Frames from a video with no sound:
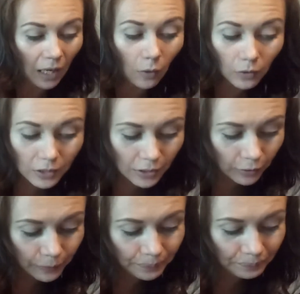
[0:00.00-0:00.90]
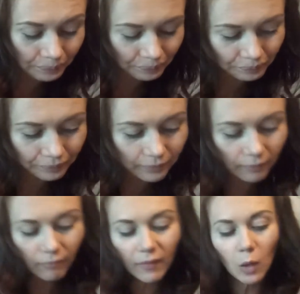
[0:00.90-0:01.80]
Also,
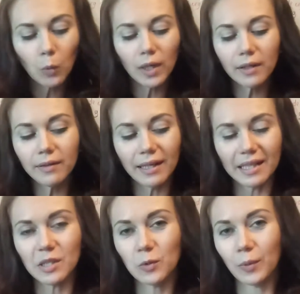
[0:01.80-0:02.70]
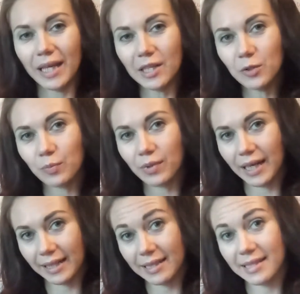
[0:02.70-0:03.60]
a very nice way to practice